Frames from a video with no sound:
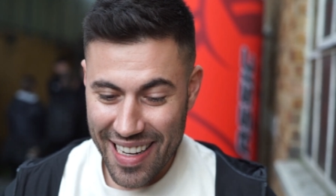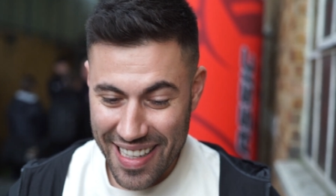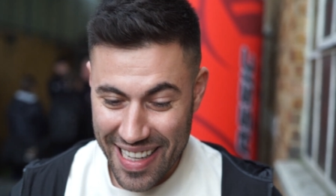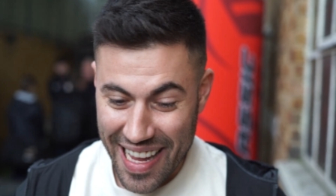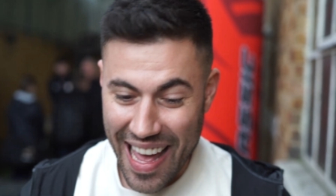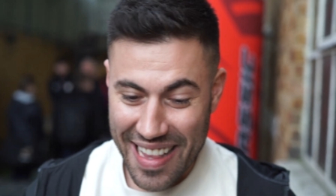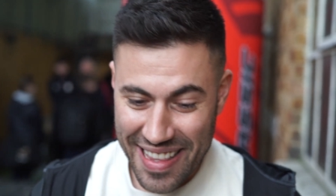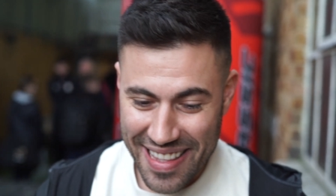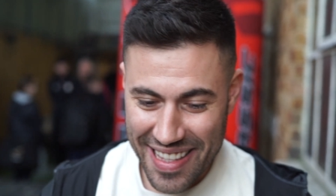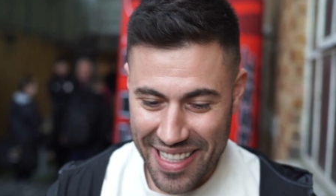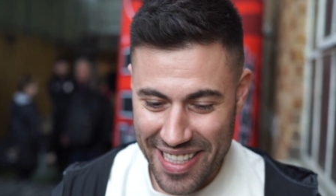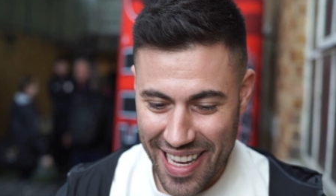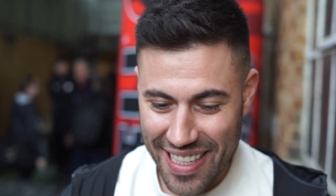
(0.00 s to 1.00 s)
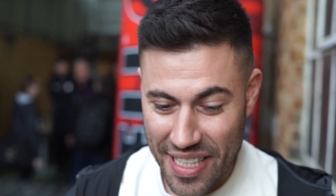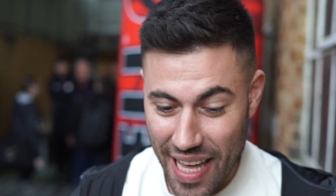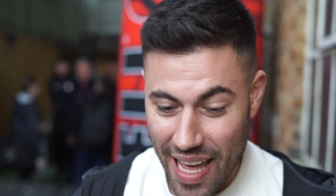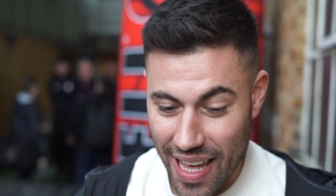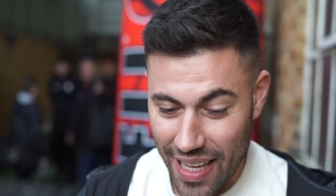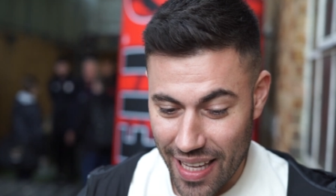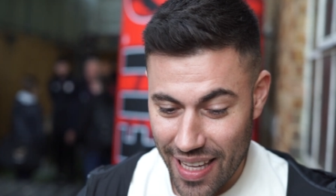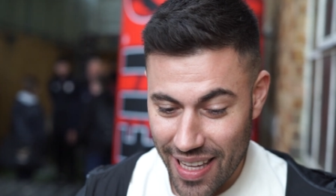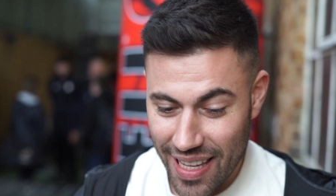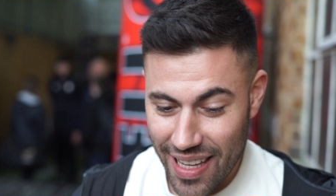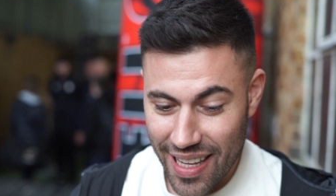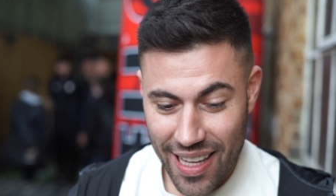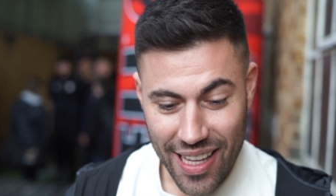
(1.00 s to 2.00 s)
the ends, as they say,
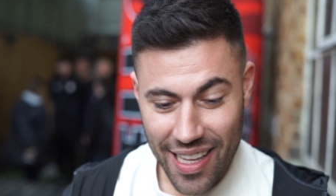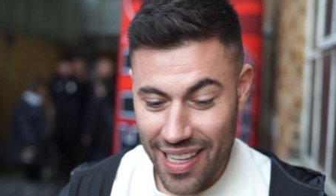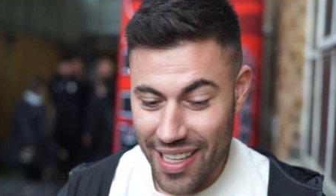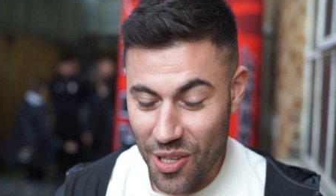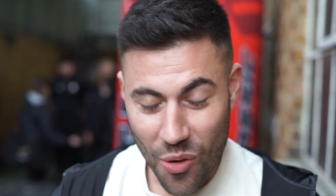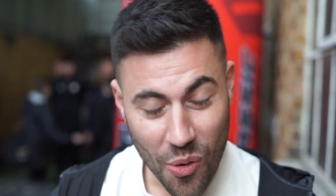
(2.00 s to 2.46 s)
it's